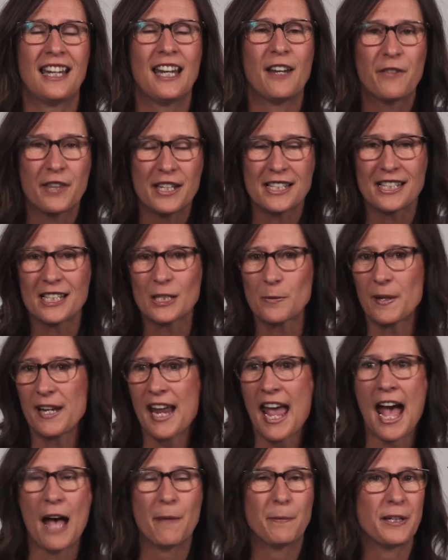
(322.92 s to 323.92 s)
If this has been
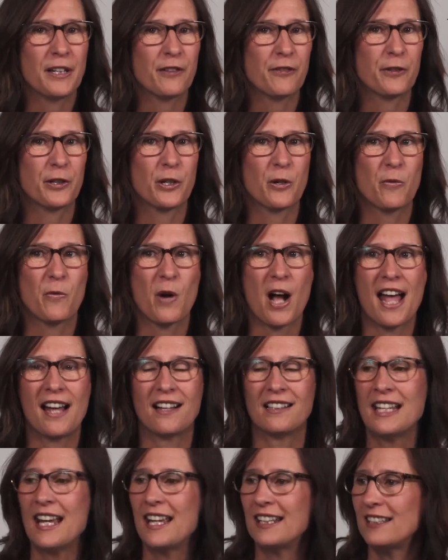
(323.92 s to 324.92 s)
happening for a
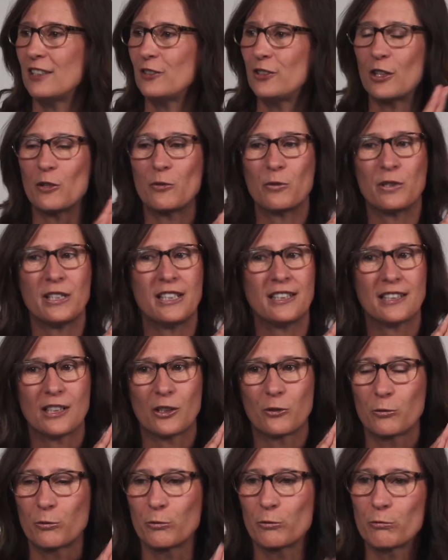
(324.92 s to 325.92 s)
while, you don't need
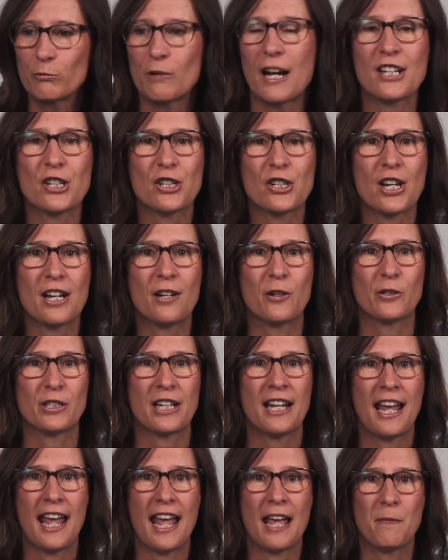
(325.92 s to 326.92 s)
to rush out
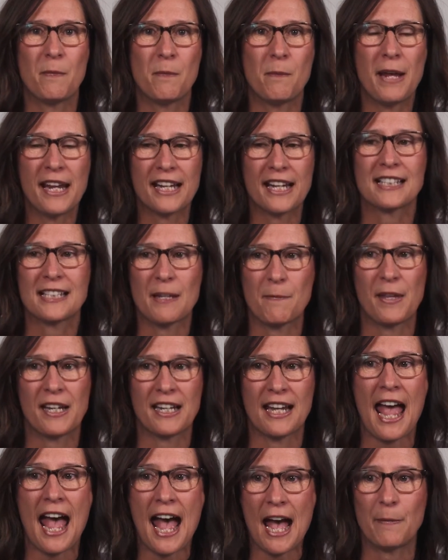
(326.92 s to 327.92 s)
and make
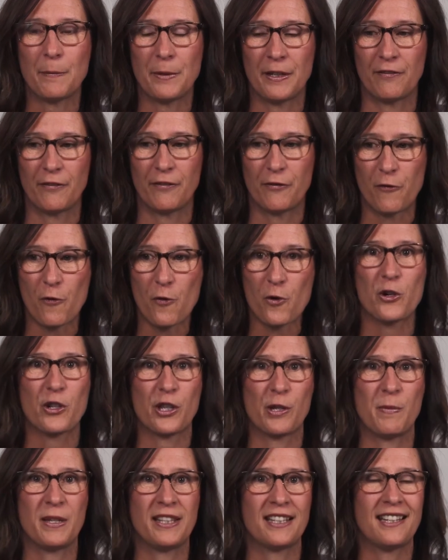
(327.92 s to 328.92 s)
something happen for
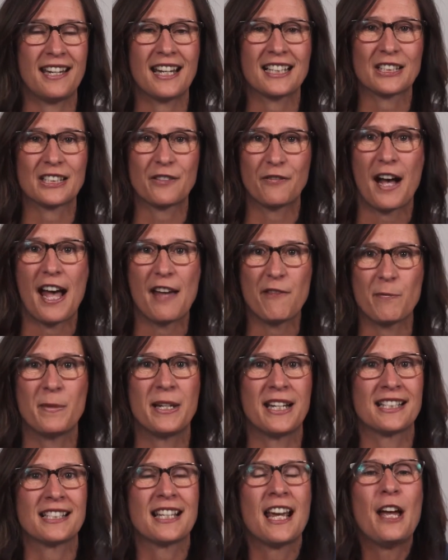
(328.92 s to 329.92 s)
them in the next 5
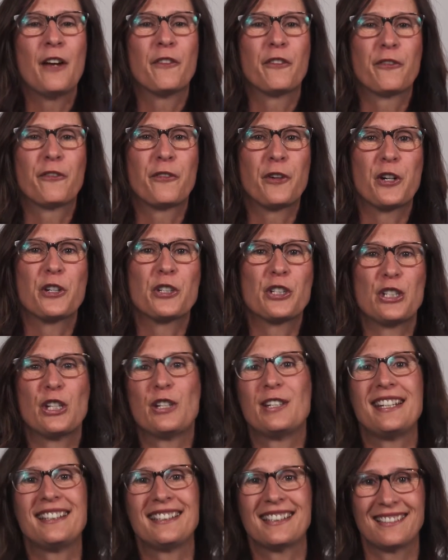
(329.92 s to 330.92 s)
minutes. First,
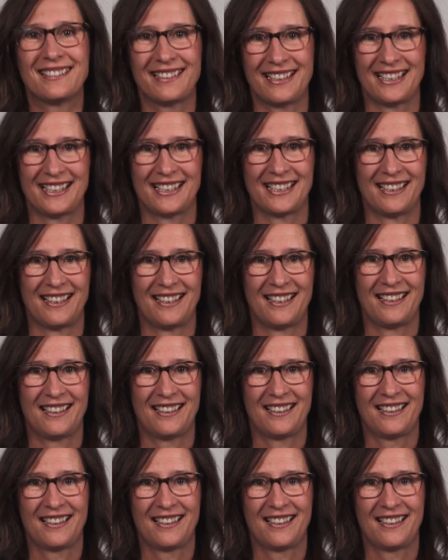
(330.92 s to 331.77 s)
you need to listen.